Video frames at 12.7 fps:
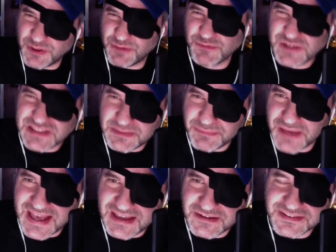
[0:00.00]
with really
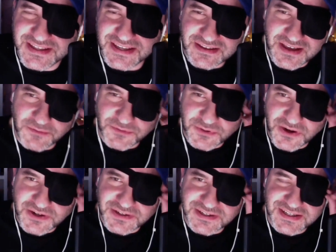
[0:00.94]
bad like cover
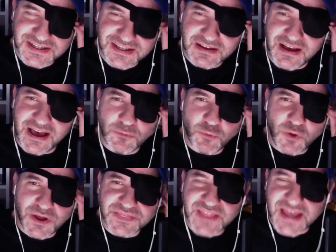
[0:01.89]
art. I
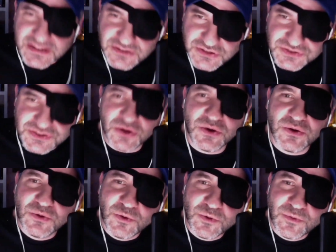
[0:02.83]
want that
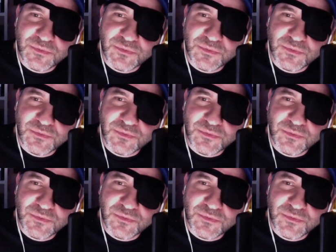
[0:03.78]
so